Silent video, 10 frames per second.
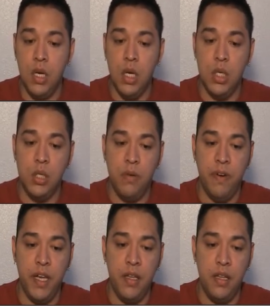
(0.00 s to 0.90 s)
To
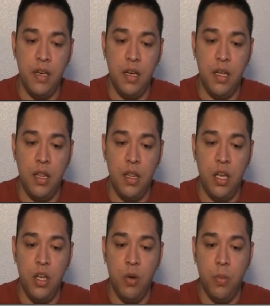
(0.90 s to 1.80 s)
find
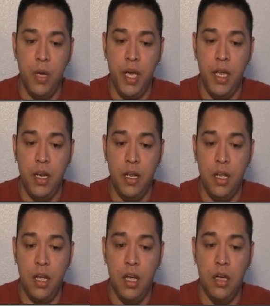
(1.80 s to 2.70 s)
the domain
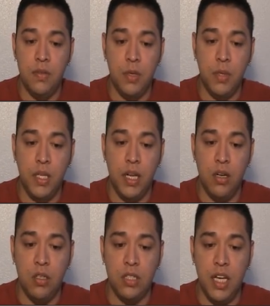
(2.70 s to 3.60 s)
of something that
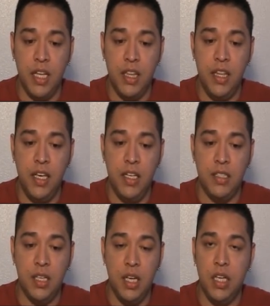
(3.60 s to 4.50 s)
looks like
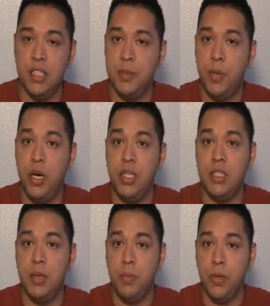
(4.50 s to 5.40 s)
this is pretty
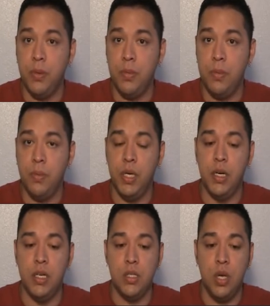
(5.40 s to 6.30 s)
simple,
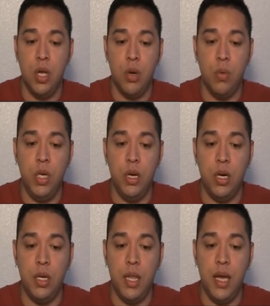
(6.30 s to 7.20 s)
because we
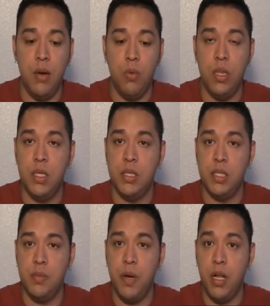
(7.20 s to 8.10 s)
learned that when this
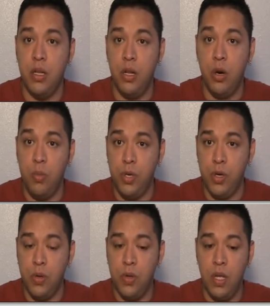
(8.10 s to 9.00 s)
is
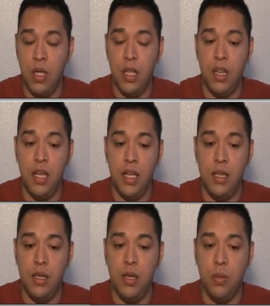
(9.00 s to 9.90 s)
polynomial,
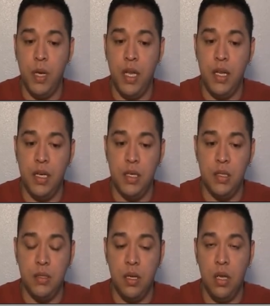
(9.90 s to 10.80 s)
that the domain
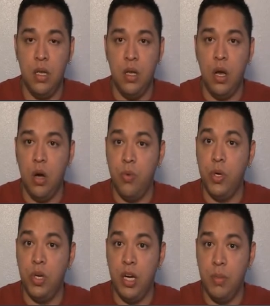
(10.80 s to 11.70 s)
is all
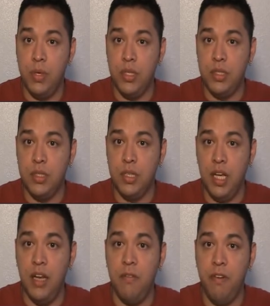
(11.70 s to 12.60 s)
real numbers.
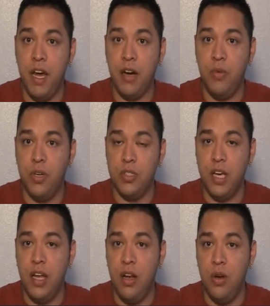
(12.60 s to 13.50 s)
And in fact, we
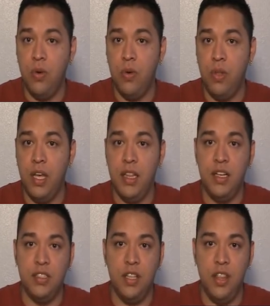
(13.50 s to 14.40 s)
also know that
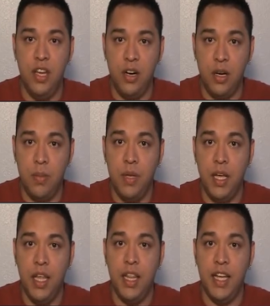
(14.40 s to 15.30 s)
there's a theorem
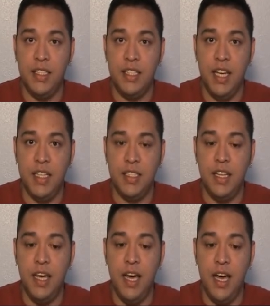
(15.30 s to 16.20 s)
that says
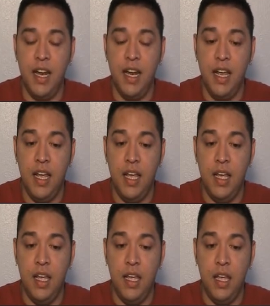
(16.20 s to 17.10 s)
that
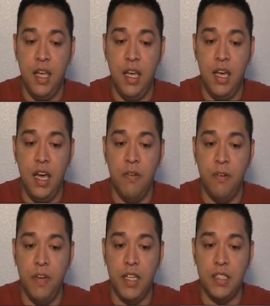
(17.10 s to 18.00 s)
f
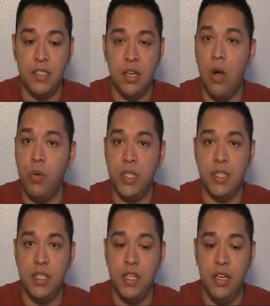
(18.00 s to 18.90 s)
of x is always
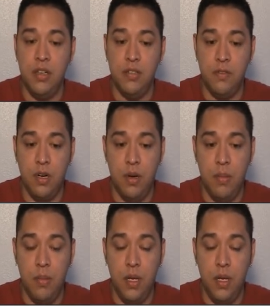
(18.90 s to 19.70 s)
continuous from